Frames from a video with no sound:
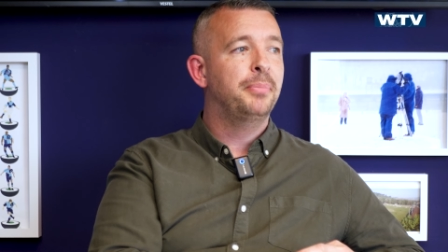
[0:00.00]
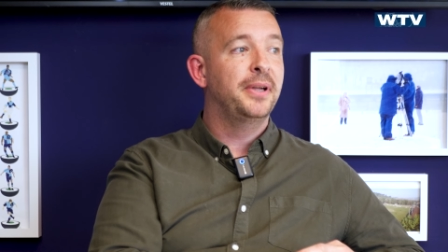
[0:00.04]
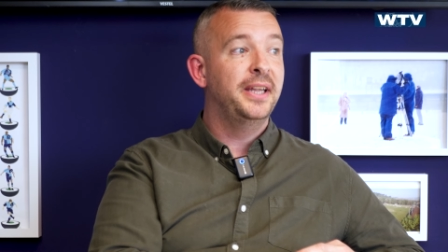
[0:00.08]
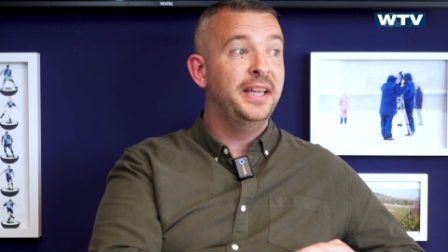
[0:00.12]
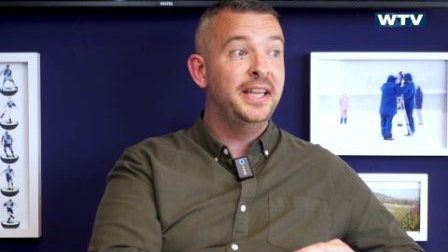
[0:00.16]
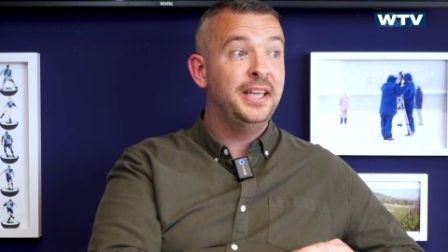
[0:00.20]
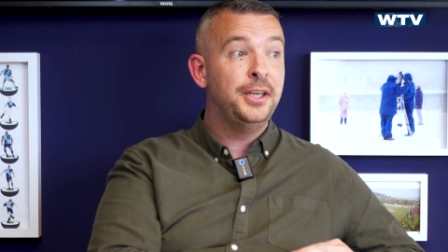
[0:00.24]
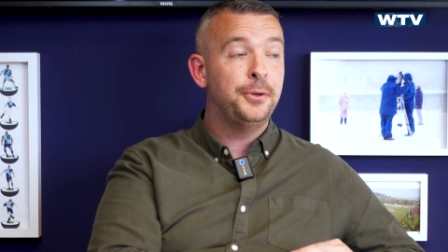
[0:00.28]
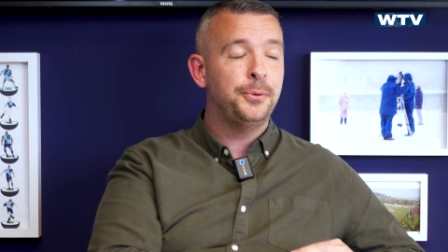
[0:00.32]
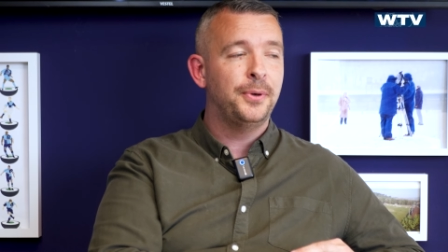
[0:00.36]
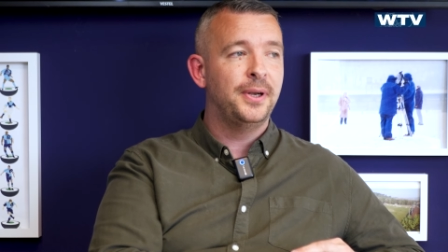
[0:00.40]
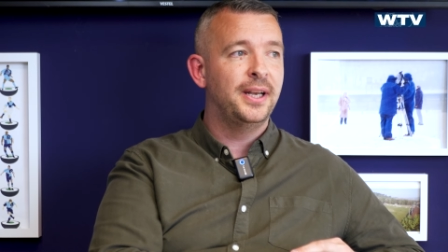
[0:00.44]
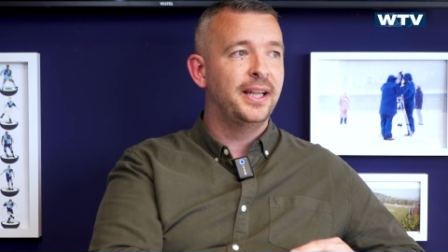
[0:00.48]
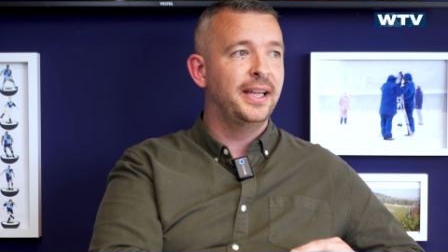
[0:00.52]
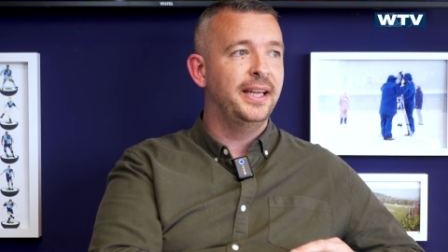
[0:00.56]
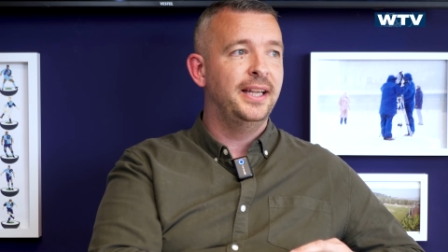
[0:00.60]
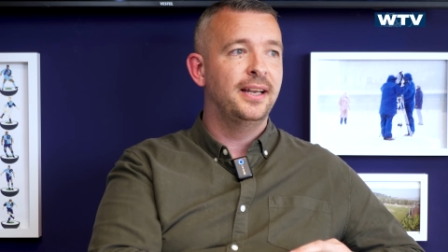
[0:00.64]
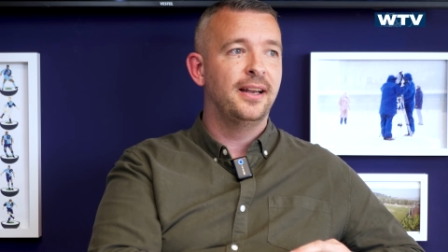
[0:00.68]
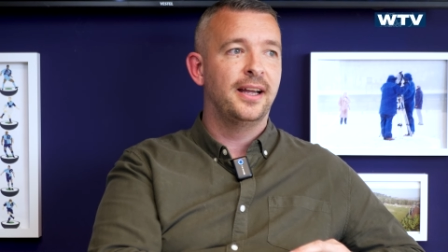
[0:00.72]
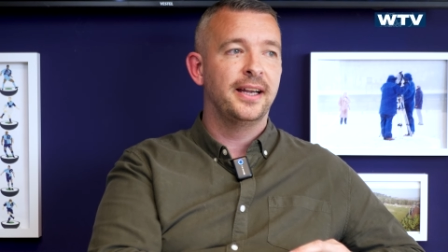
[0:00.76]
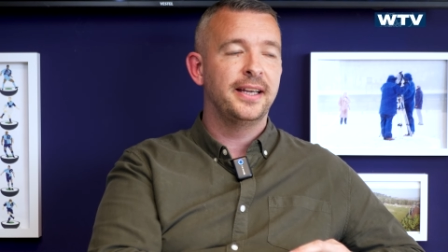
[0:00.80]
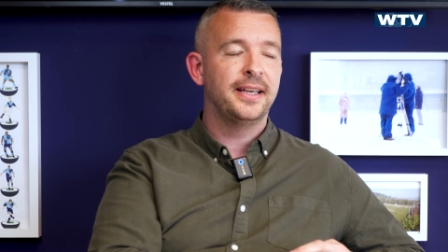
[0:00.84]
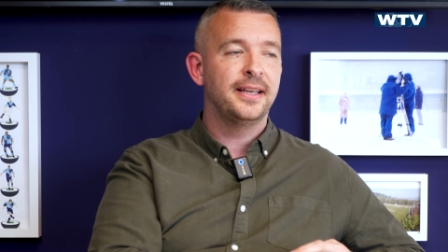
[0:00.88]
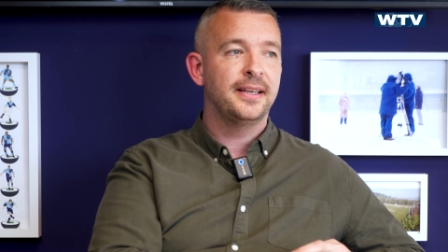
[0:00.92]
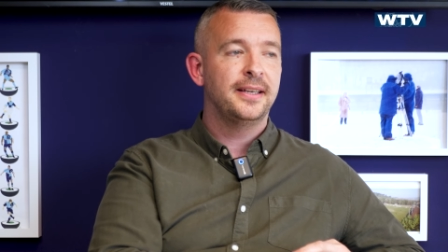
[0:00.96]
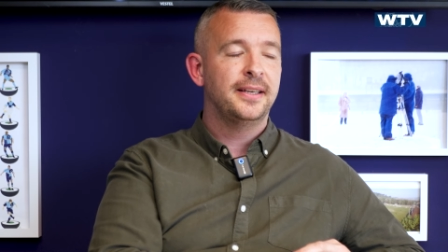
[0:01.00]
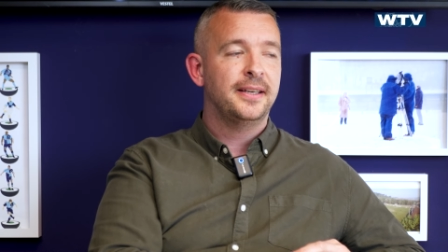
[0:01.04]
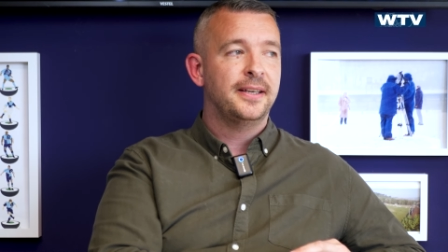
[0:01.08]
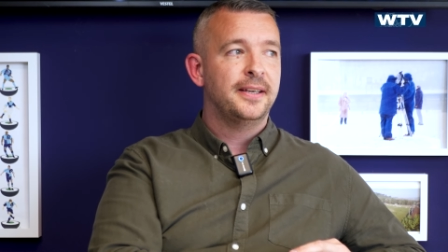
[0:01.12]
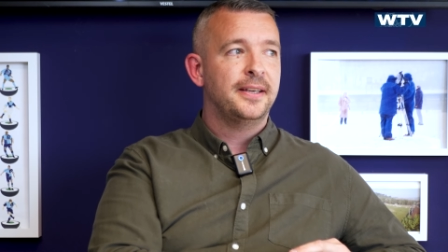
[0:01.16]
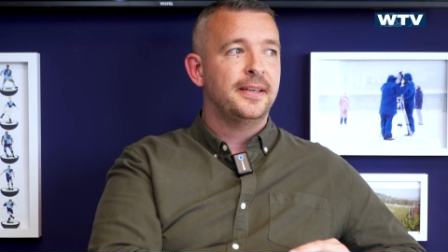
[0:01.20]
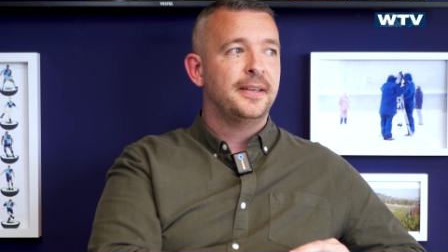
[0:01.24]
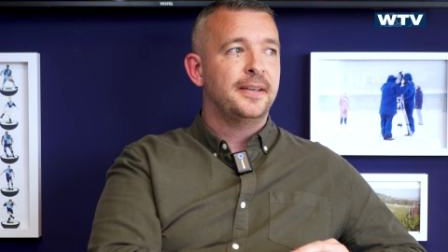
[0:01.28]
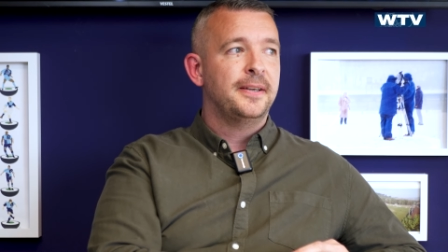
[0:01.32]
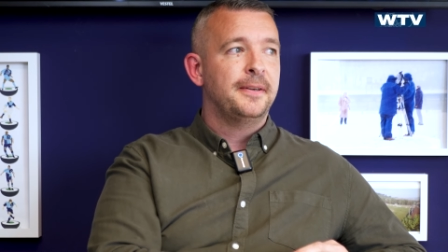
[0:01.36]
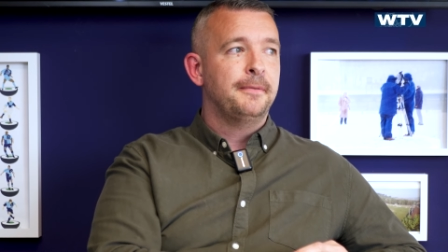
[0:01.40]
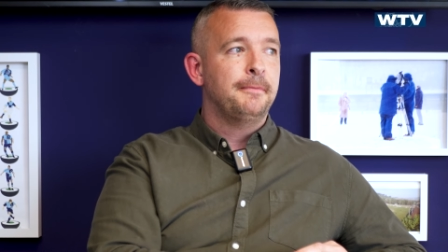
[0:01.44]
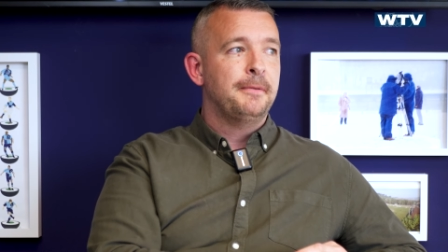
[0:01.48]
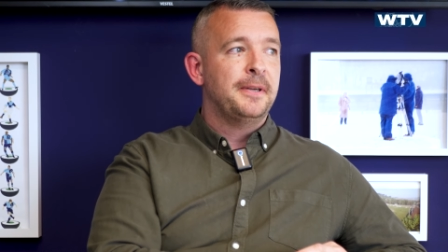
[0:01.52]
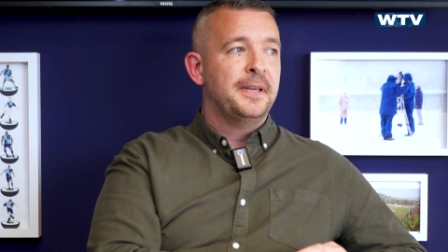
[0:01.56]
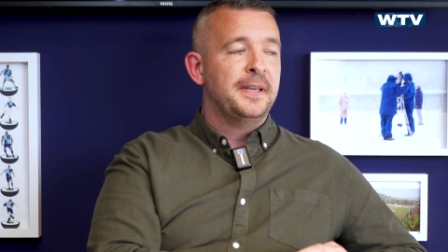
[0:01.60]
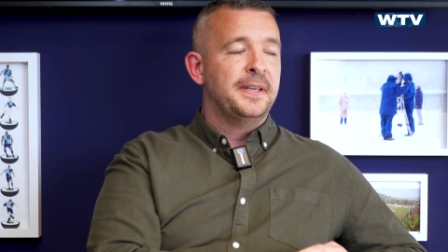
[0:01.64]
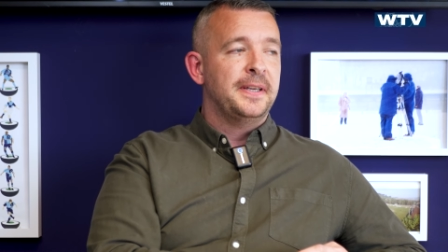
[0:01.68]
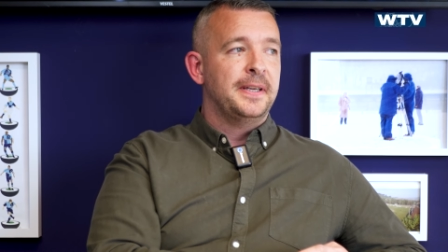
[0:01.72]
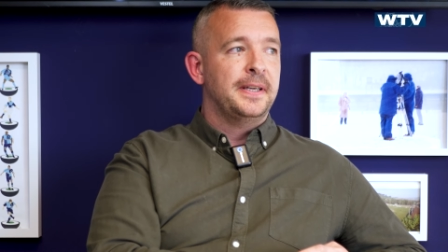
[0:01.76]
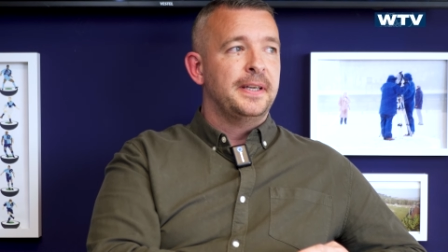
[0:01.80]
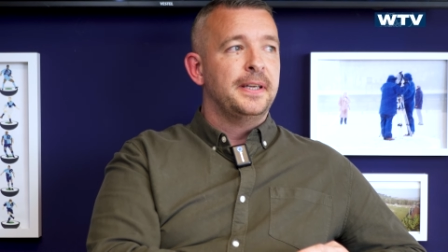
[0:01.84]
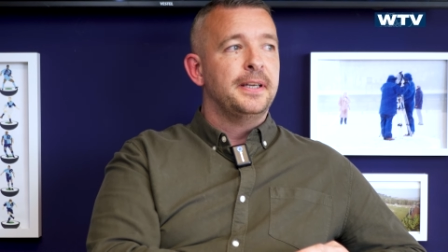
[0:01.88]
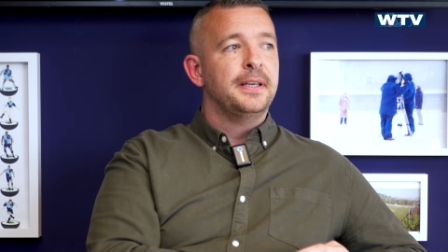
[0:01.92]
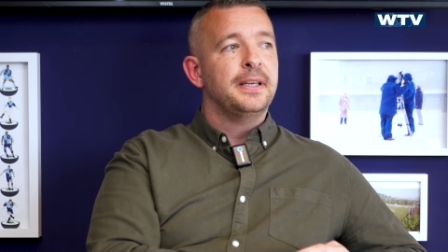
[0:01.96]
but equally, like
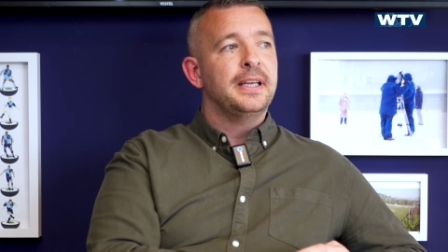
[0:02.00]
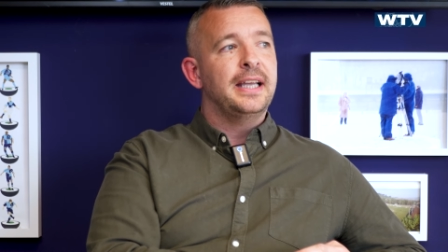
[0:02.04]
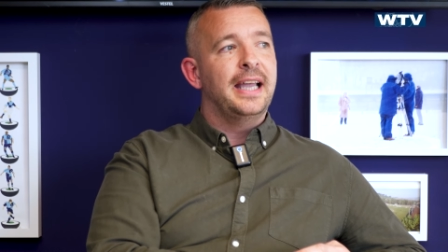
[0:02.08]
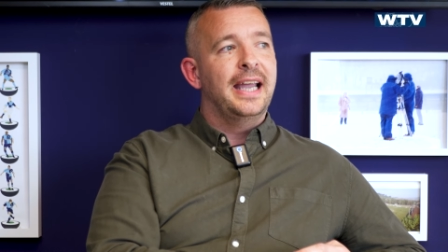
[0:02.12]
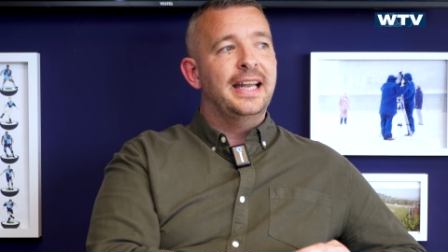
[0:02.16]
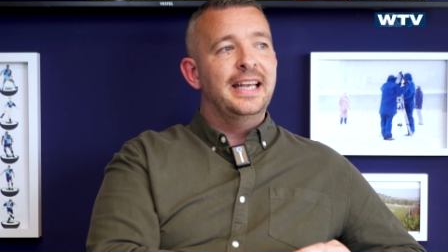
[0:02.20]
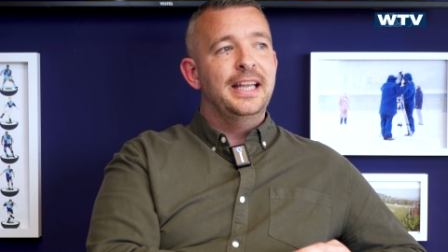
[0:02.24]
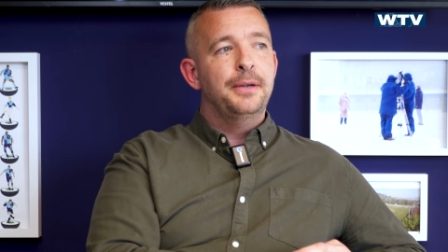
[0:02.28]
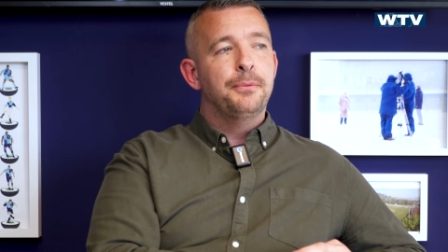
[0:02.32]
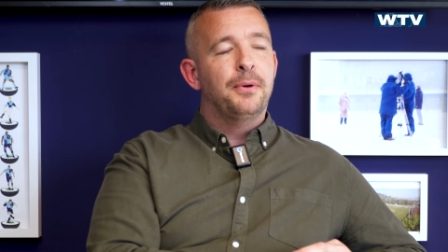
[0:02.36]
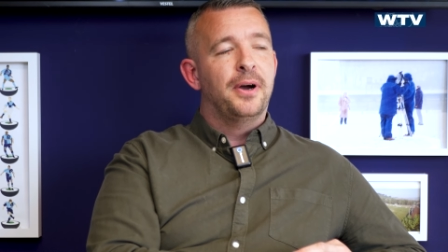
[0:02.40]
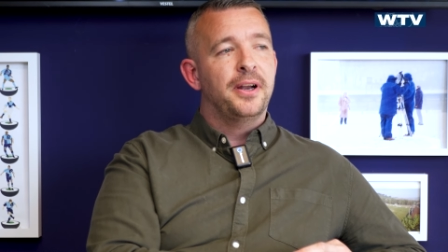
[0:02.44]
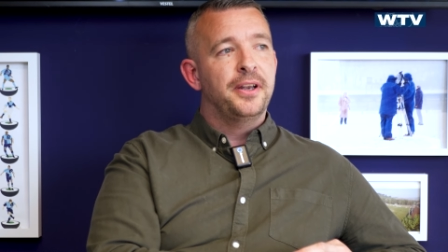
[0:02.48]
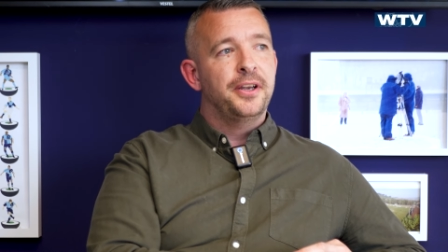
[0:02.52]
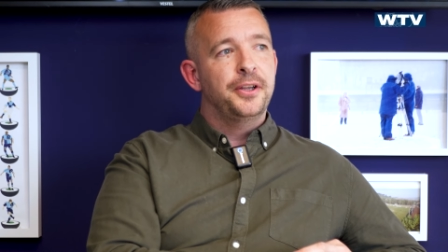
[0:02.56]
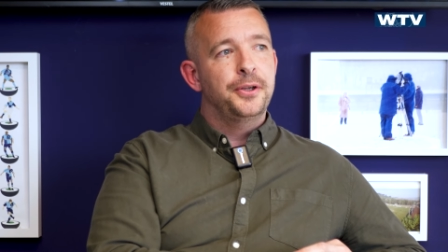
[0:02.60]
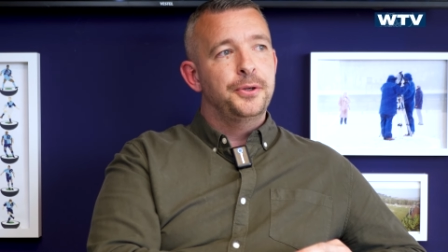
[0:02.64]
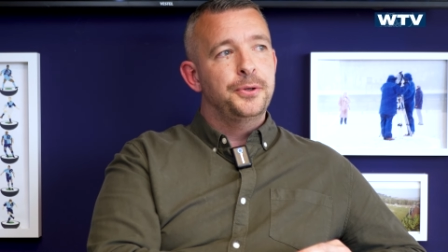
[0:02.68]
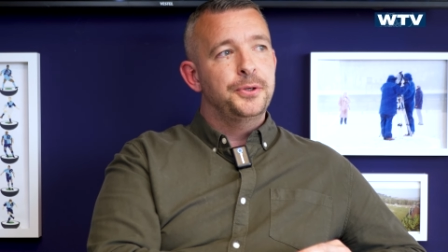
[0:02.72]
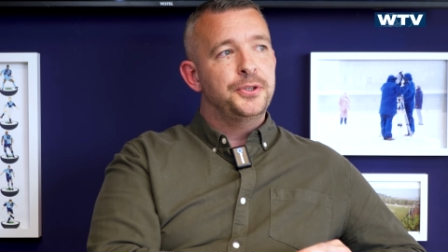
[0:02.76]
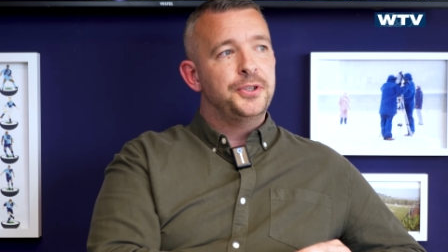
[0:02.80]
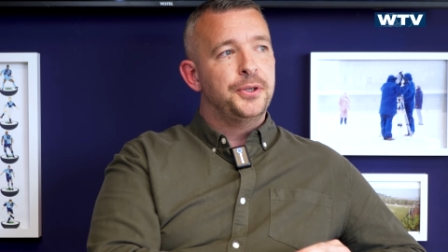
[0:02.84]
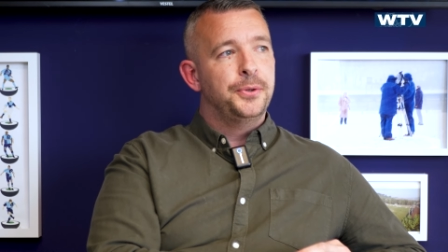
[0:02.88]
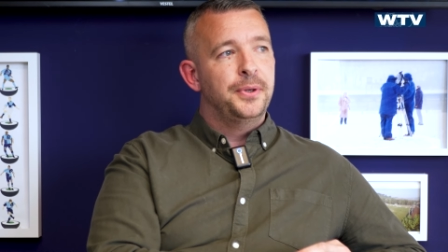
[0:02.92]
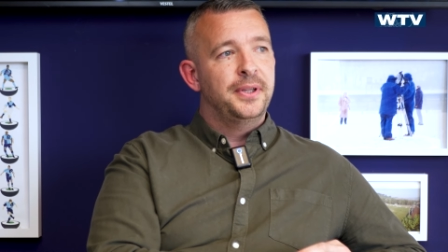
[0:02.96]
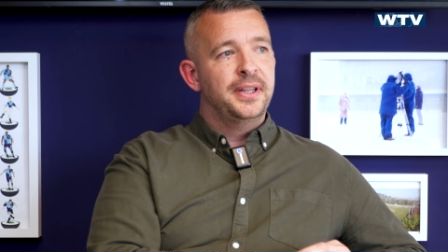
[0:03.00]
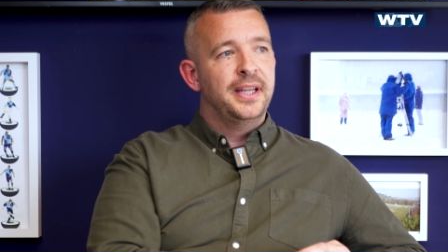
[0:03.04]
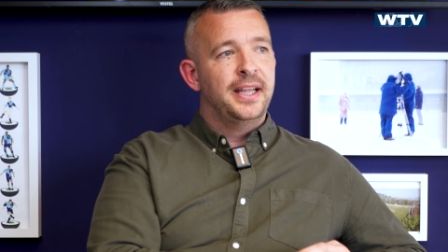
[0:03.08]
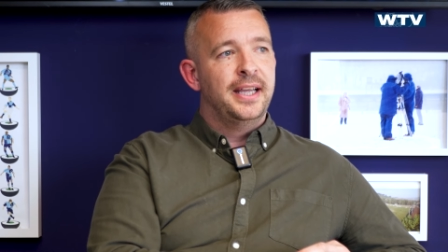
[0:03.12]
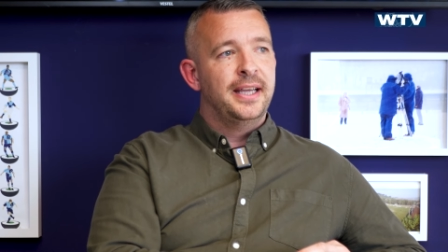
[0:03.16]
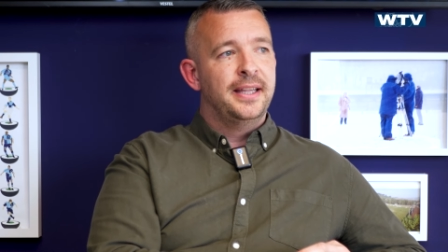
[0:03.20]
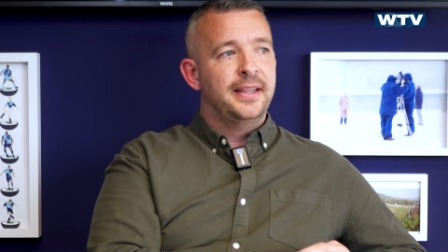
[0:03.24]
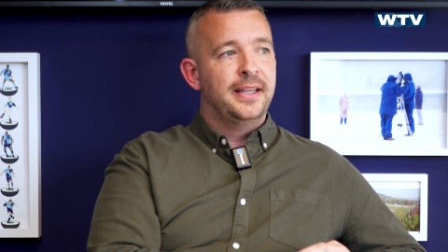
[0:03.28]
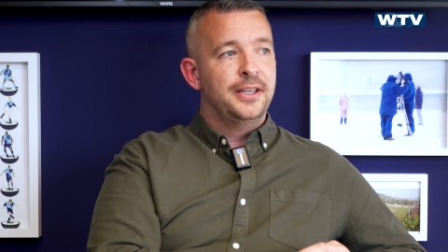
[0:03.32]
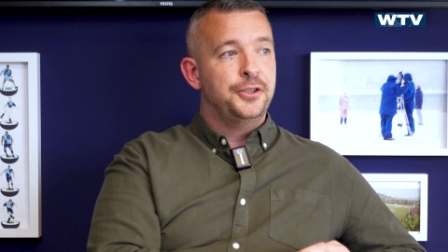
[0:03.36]
anyone who's doing their,